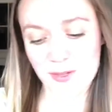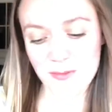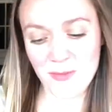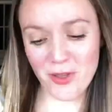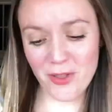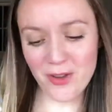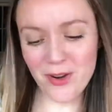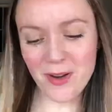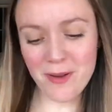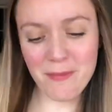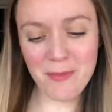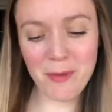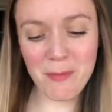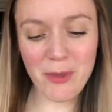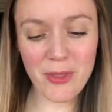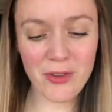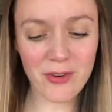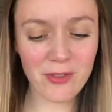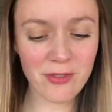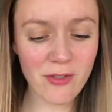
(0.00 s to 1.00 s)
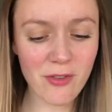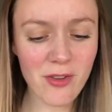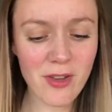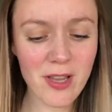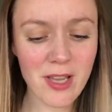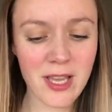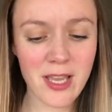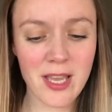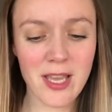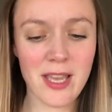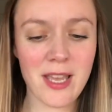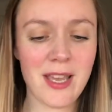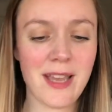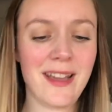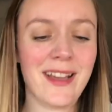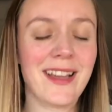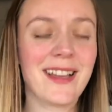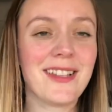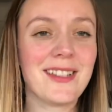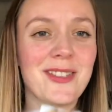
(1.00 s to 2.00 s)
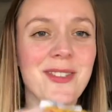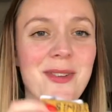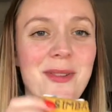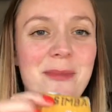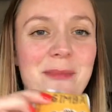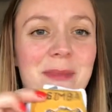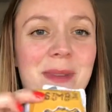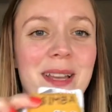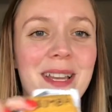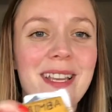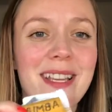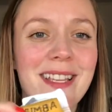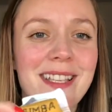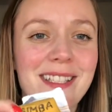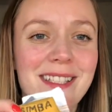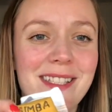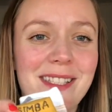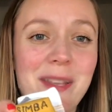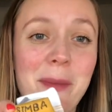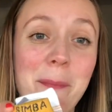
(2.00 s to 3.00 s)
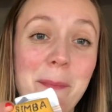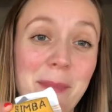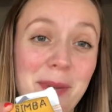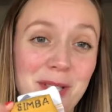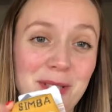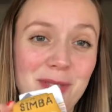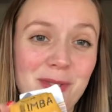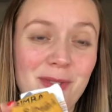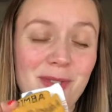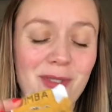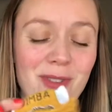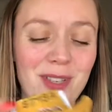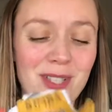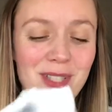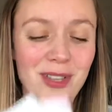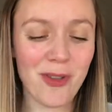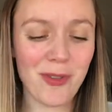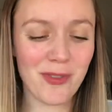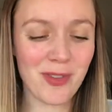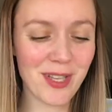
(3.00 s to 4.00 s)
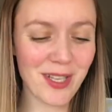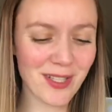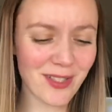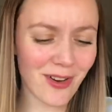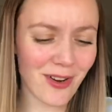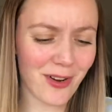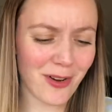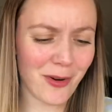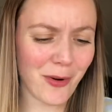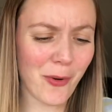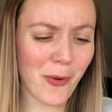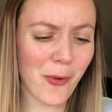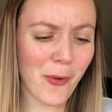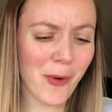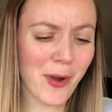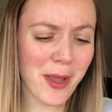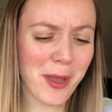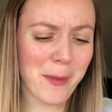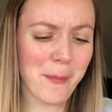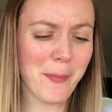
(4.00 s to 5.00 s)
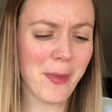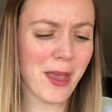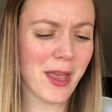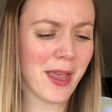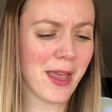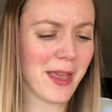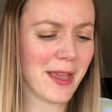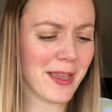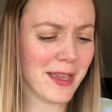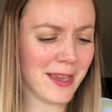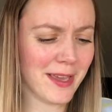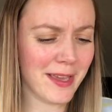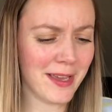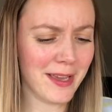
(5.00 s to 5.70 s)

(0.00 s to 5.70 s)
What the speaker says: mother, my mother-in-law, some Simba socks. Now these are quite big.